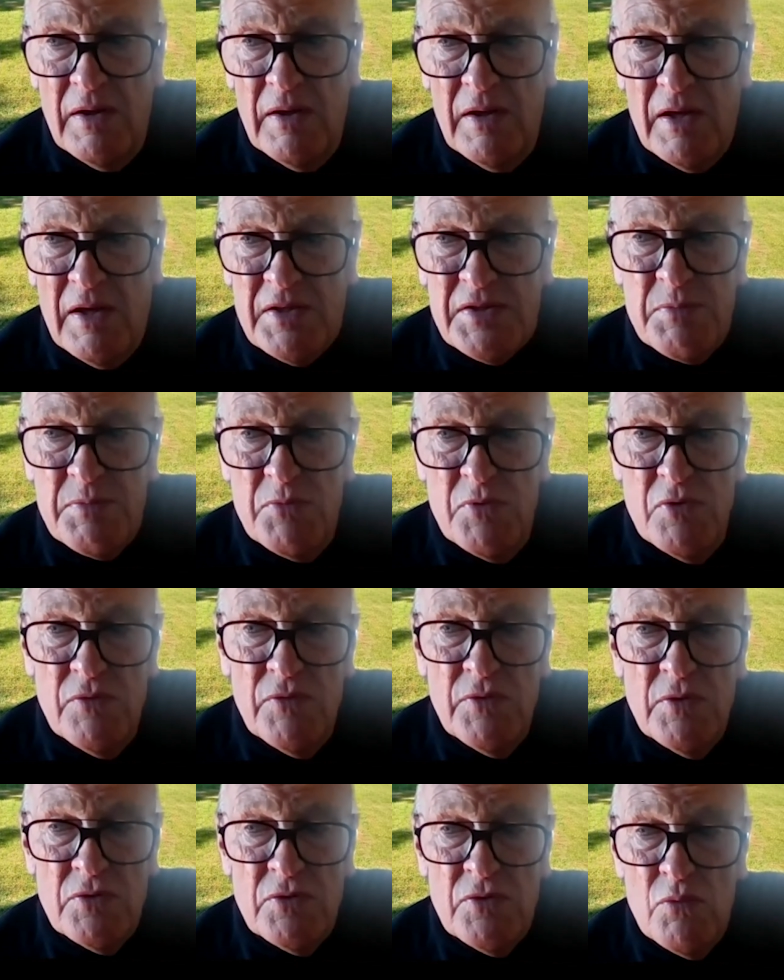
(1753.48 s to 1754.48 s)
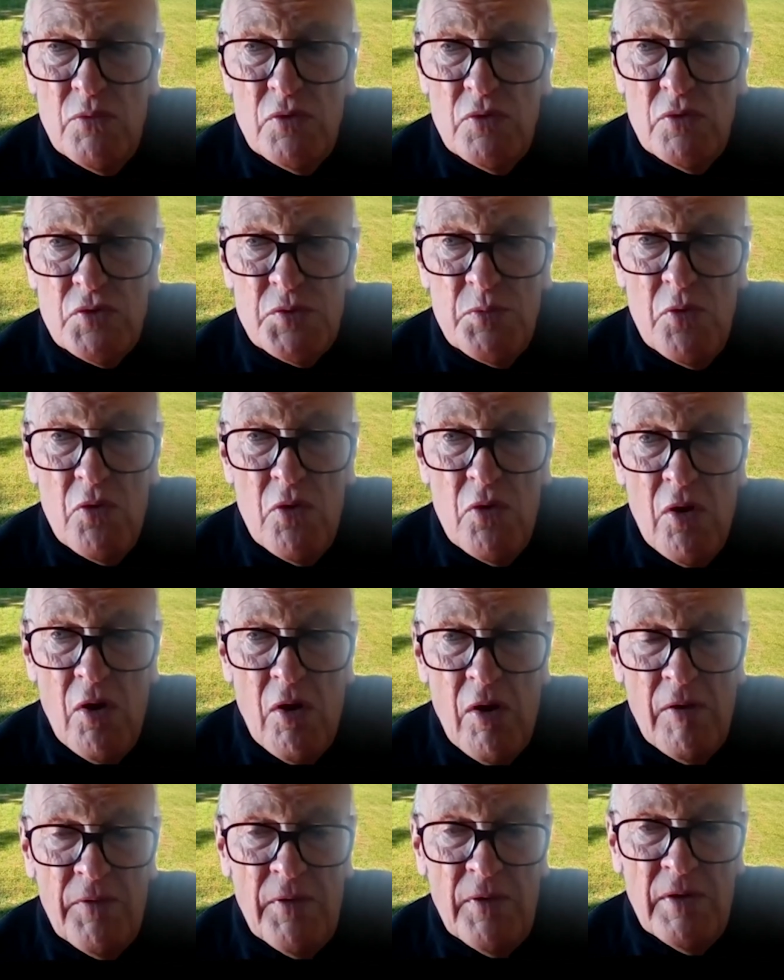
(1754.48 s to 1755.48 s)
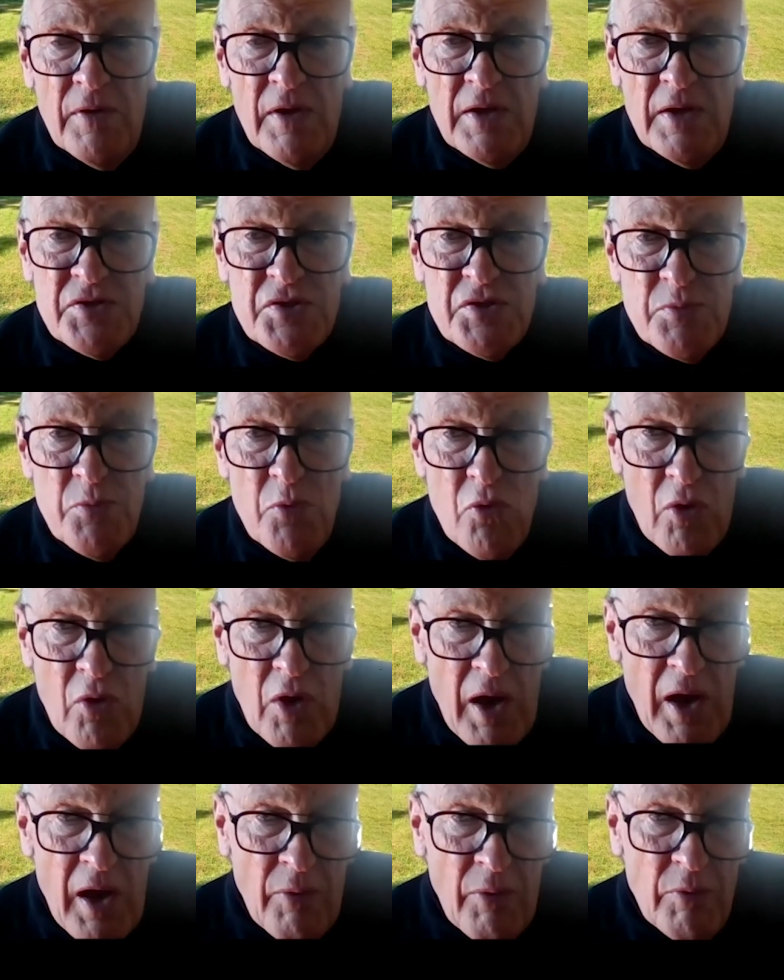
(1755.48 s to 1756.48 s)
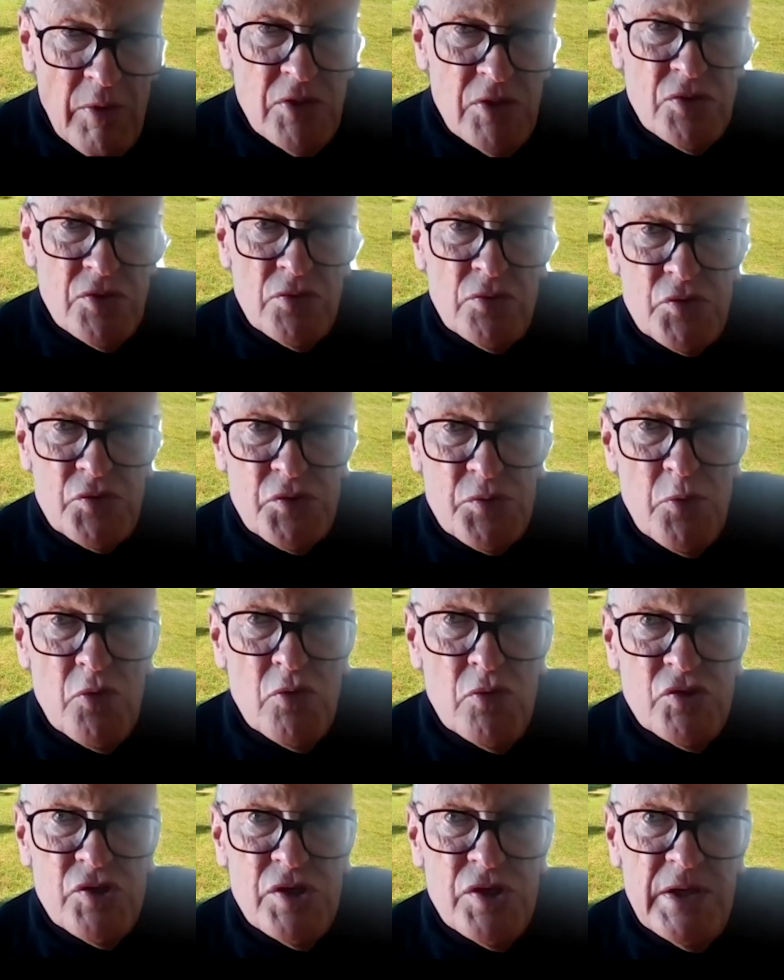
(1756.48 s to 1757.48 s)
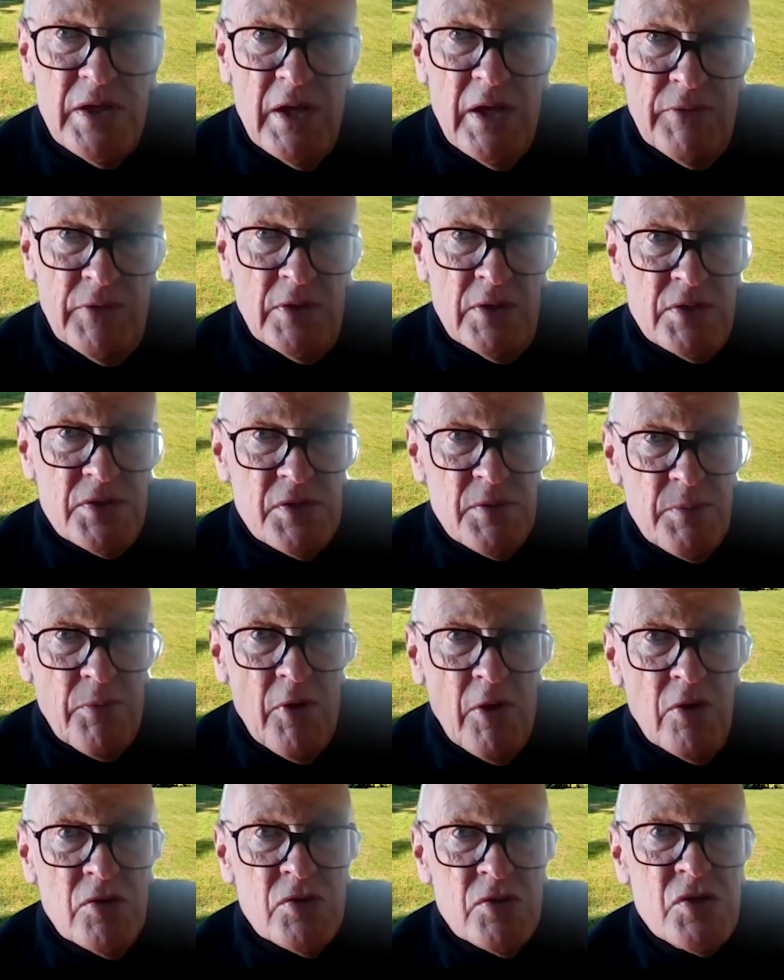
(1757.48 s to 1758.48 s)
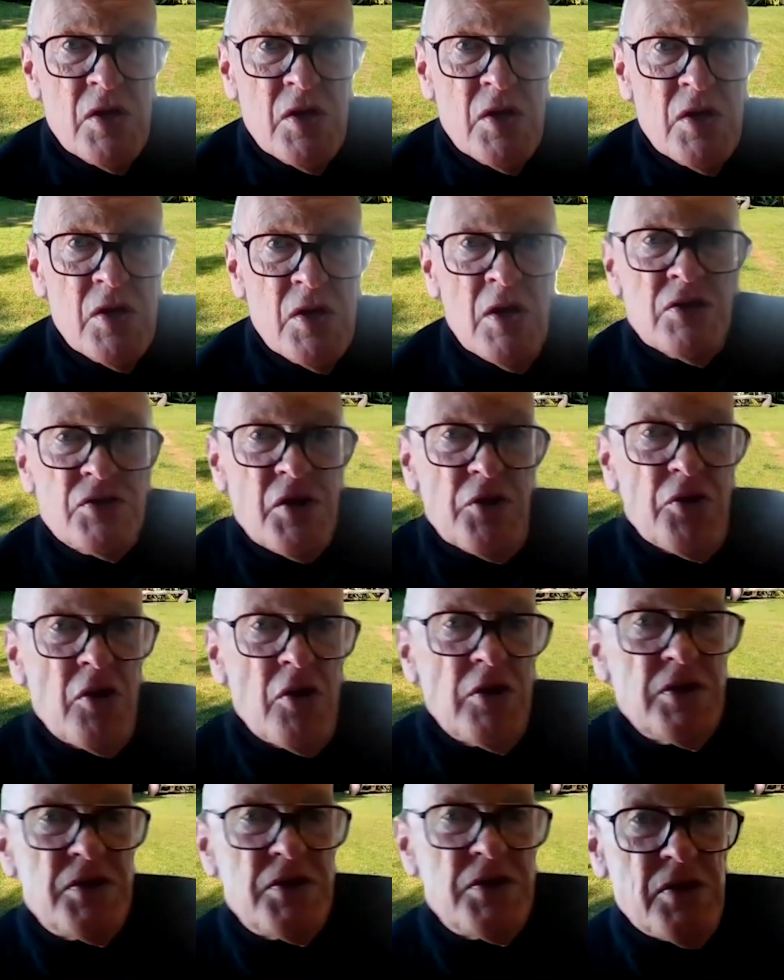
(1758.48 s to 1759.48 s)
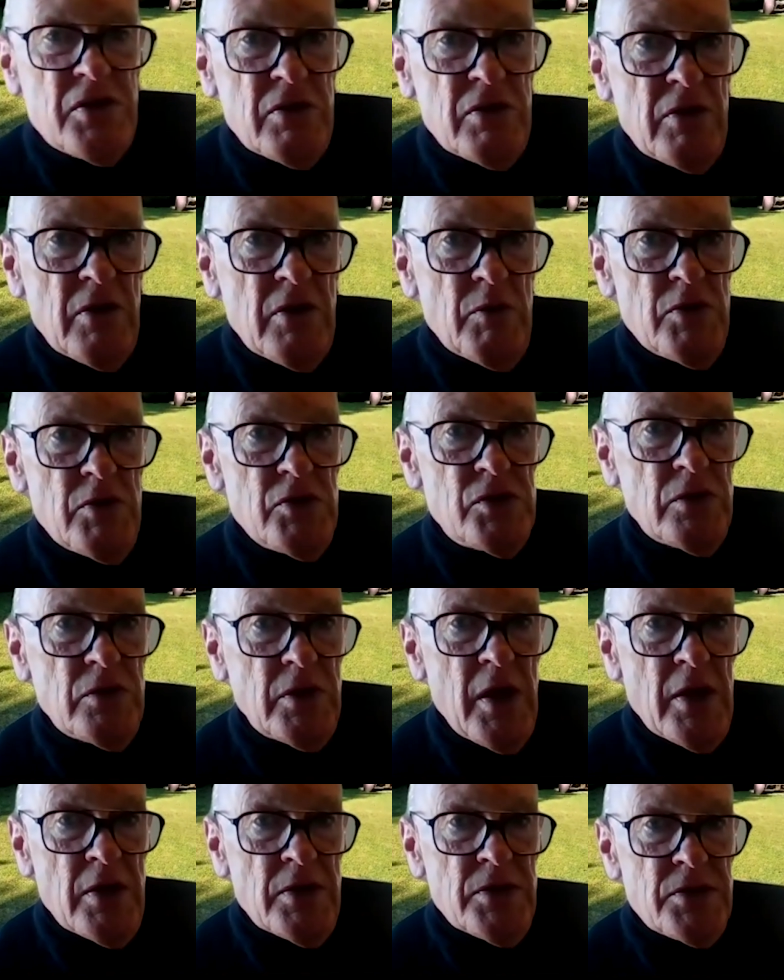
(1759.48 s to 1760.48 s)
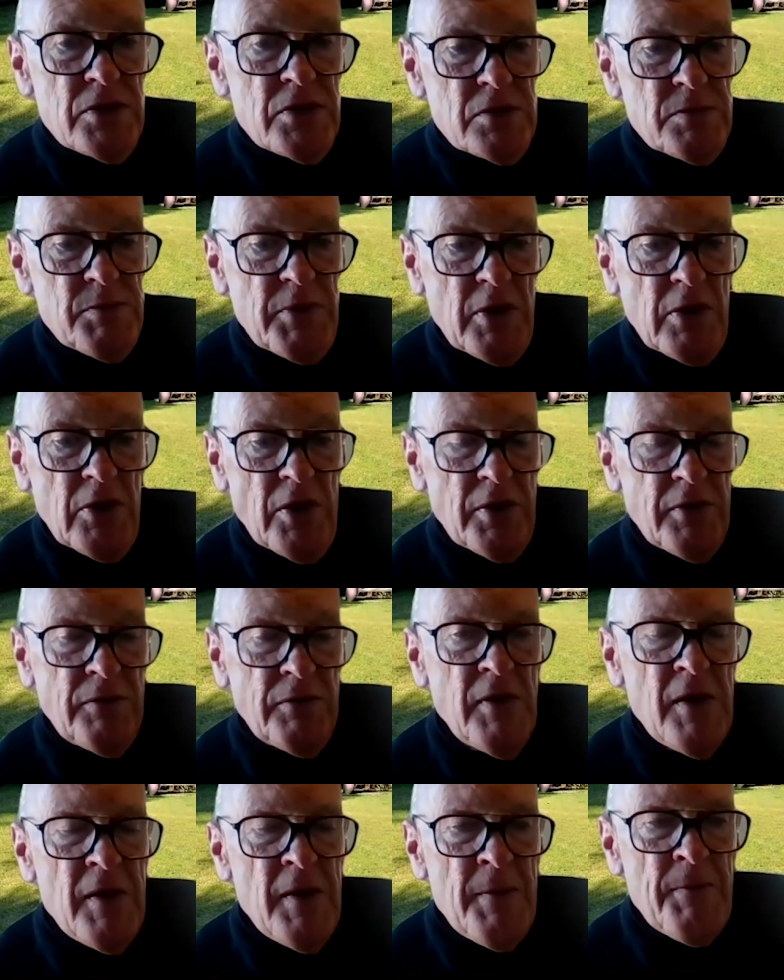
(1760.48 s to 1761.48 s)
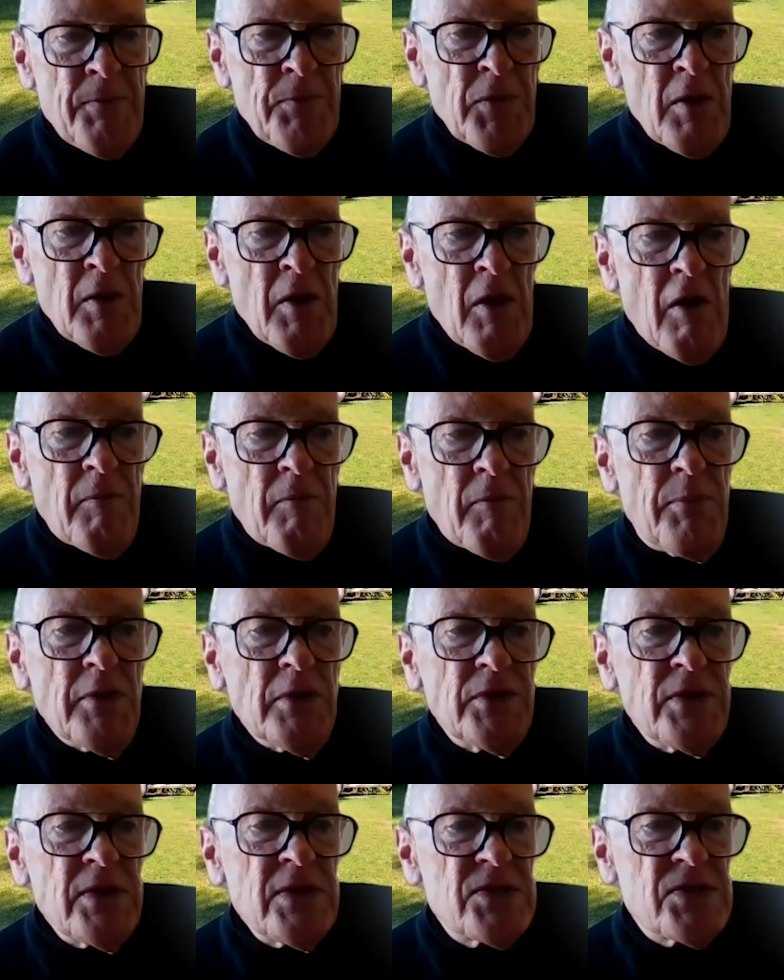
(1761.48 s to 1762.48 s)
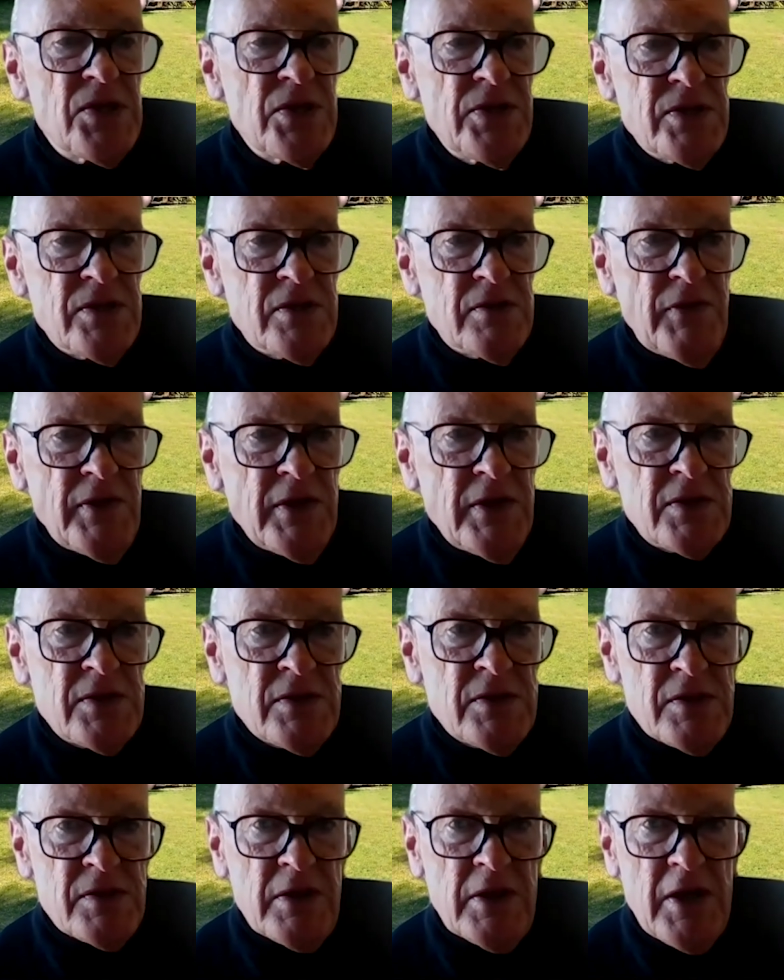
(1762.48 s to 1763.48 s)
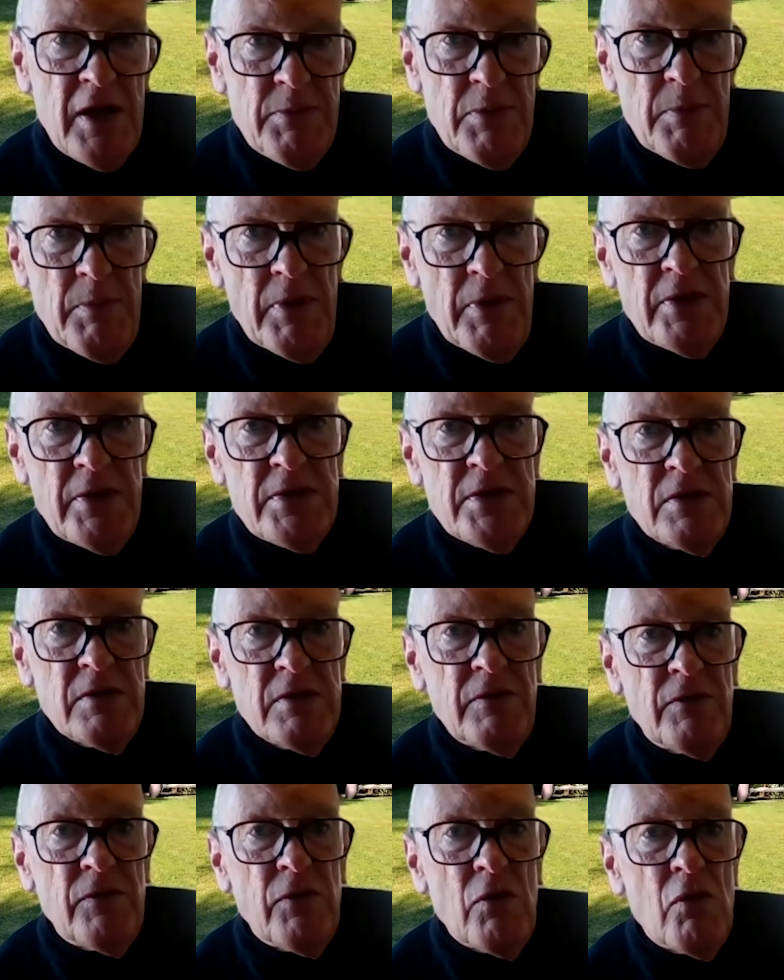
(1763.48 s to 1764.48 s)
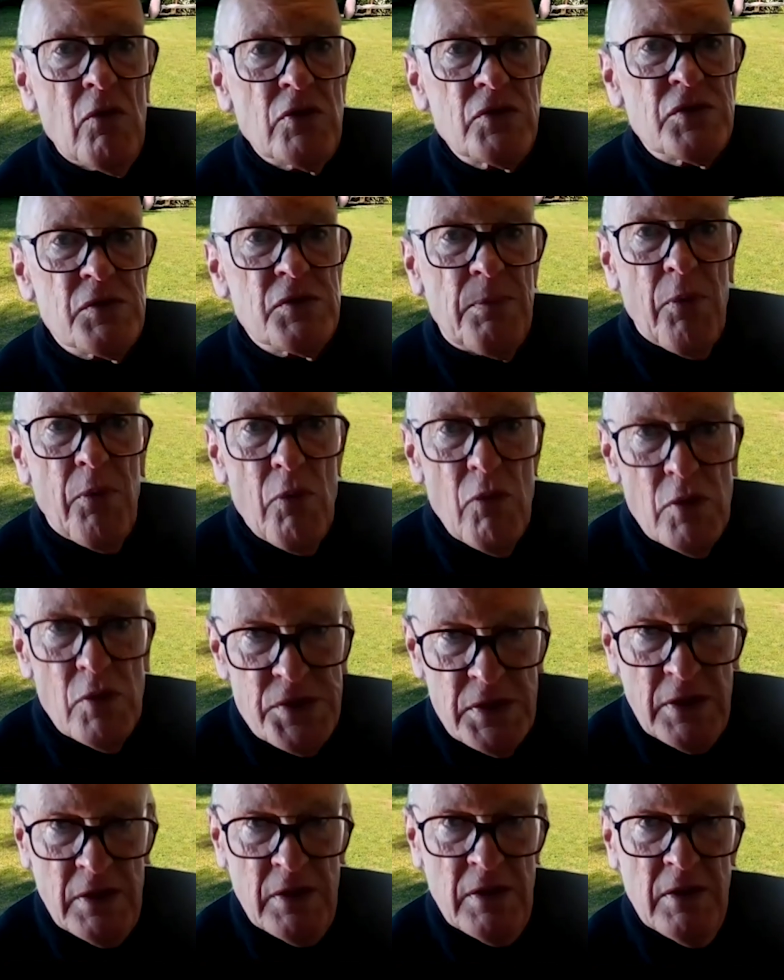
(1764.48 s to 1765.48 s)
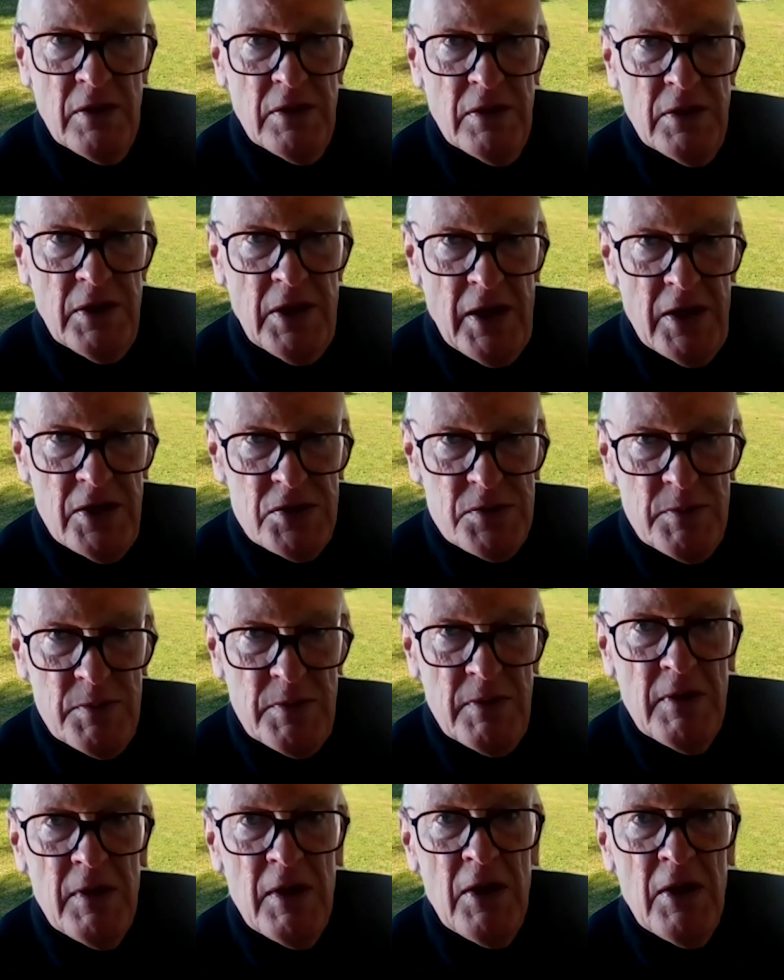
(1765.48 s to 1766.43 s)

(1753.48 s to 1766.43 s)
us moving towards more of a small R regional, small G governance approach. So not necessarily regional councils, but a lot of building centres of excellence and capability for supporting engagement.